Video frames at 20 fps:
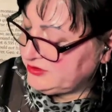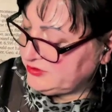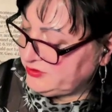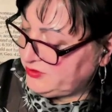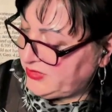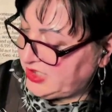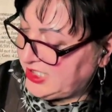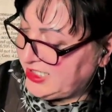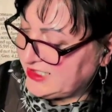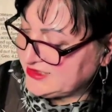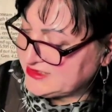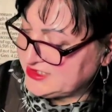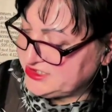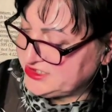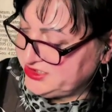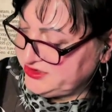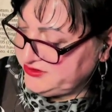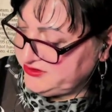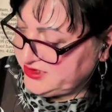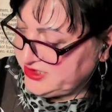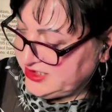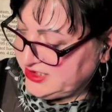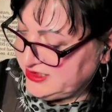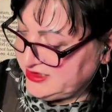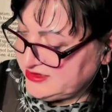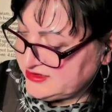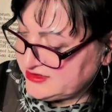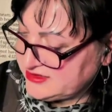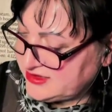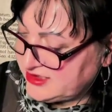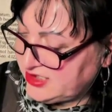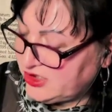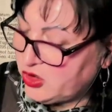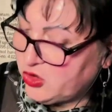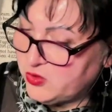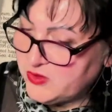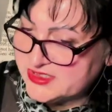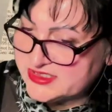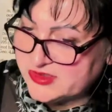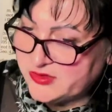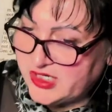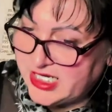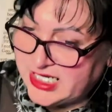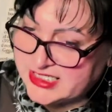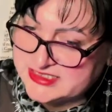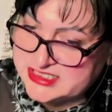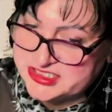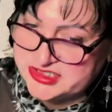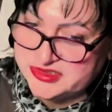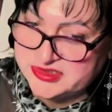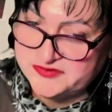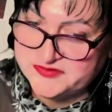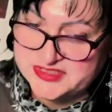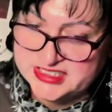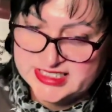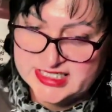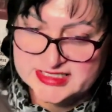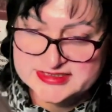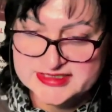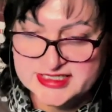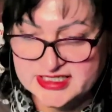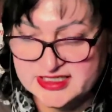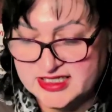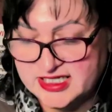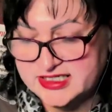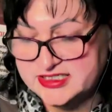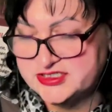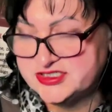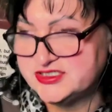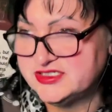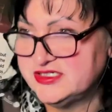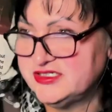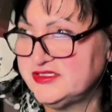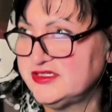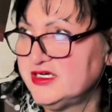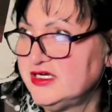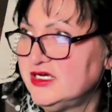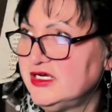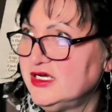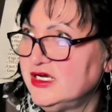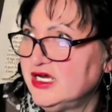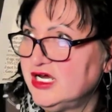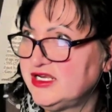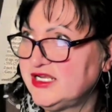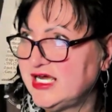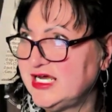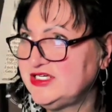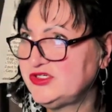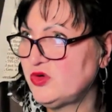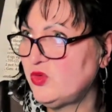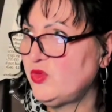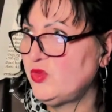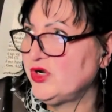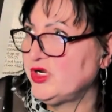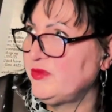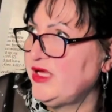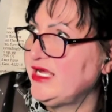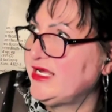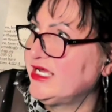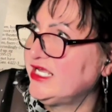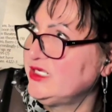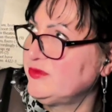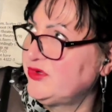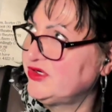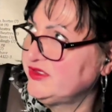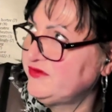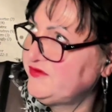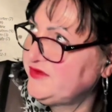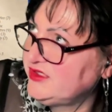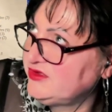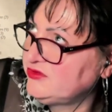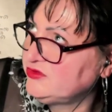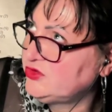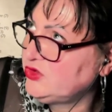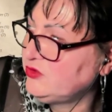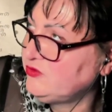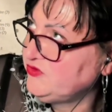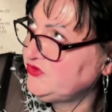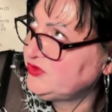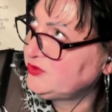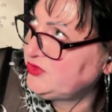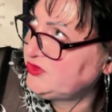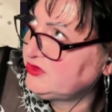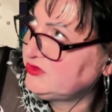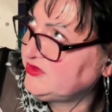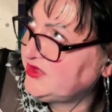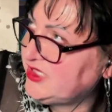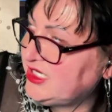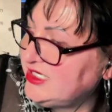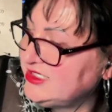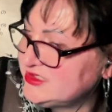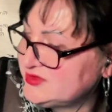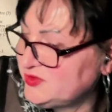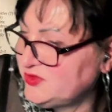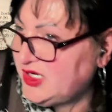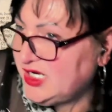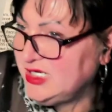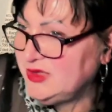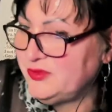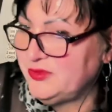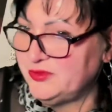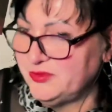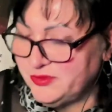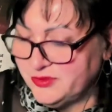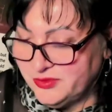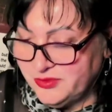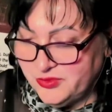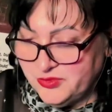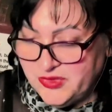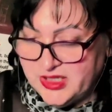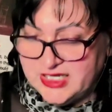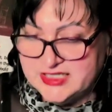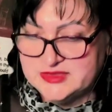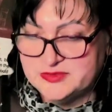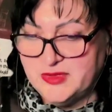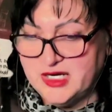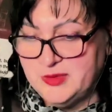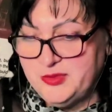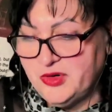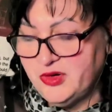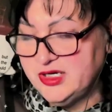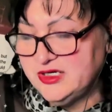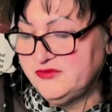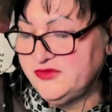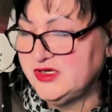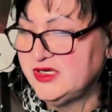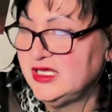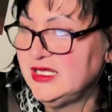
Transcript: attitude is always an attitude of de-escalation, and I don't want to make anybody feel uncomfortable. That is my point of view.